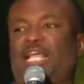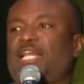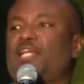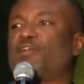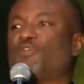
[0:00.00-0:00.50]
And
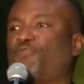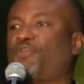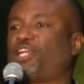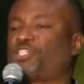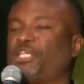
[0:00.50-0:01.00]
in the
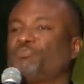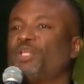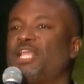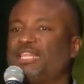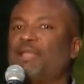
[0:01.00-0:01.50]
reflection,
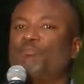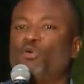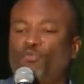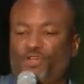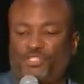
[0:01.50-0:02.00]
they
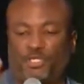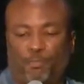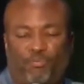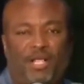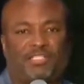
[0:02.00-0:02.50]
move into the
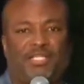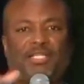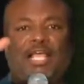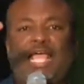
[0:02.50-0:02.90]
present.